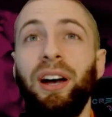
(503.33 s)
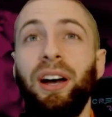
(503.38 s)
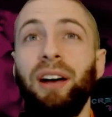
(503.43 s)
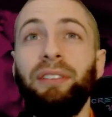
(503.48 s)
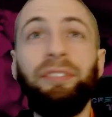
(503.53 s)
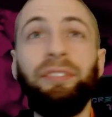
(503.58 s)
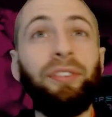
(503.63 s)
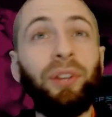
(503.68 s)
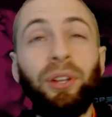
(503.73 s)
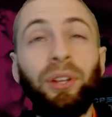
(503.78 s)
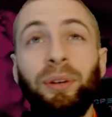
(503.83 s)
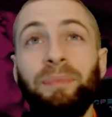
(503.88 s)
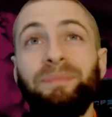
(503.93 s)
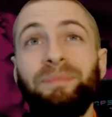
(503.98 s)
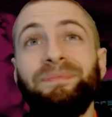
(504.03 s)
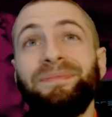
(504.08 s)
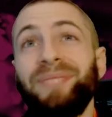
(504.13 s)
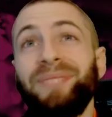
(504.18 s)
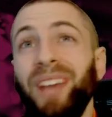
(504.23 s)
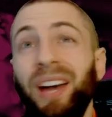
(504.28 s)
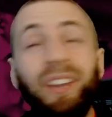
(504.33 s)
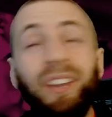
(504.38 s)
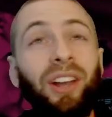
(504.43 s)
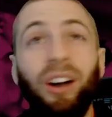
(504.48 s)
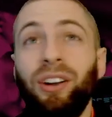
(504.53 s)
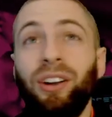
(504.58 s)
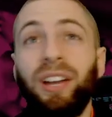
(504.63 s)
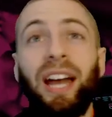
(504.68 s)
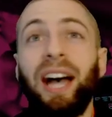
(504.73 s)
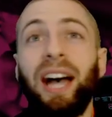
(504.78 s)
Fulham are
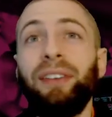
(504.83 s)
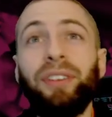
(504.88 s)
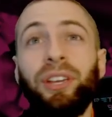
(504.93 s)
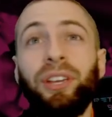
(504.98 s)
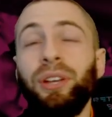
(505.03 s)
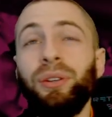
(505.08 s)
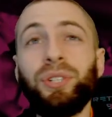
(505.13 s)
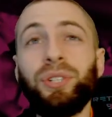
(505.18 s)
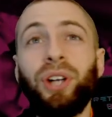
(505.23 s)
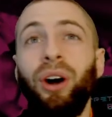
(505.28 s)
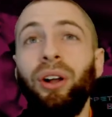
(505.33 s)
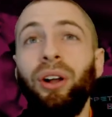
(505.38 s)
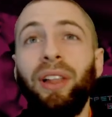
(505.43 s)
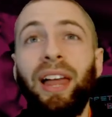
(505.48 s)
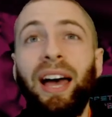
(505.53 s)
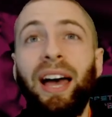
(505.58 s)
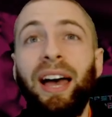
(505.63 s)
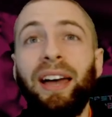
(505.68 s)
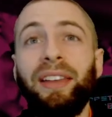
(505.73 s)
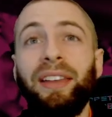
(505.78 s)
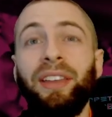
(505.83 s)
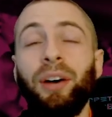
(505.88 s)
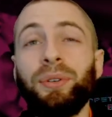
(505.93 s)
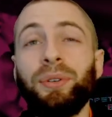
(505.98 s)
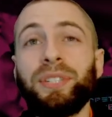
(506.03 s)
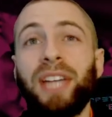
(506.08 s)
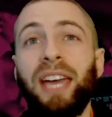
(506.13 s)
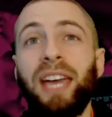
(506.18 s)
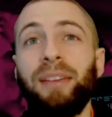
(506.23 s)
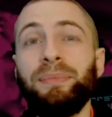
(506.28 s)
not going to have a huge haul there in
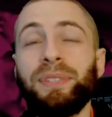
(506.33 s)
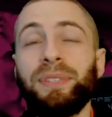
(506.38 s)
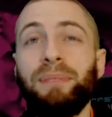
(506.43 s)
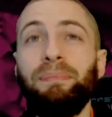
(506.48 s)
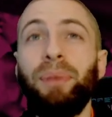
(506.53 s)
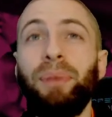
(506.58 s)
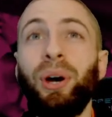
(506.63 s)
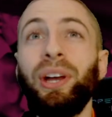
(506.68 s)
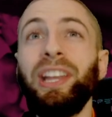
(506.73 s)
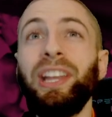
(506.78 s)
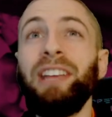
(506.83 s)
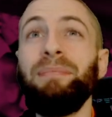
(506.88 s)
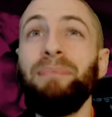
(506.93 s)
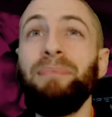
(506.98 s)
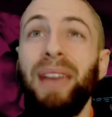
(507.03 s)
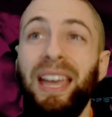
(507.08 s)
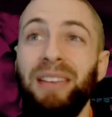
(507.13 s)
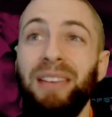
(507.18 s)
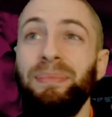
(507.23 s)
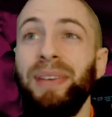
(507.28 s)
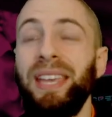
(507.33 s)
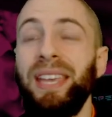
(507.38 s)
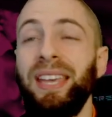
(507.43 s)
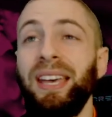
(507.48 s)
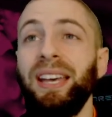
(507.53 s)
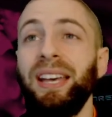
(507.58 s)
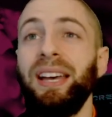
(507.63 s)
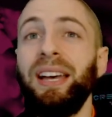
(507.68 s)
those games, and Burnley maybe.